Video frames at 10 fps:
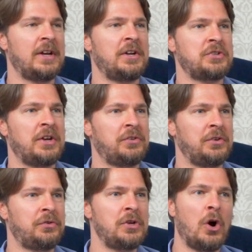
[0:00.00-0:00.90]
NHS
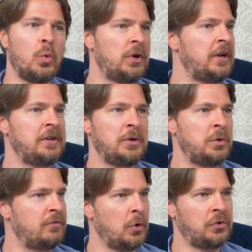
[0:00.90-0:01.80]
is the only
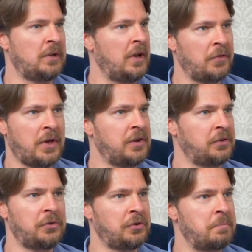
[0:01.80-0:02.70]
universal healthcare
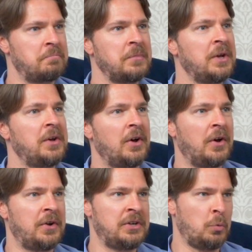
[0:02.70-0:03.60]
system
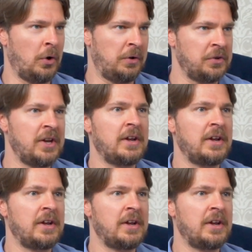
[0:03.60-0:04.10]
in the world.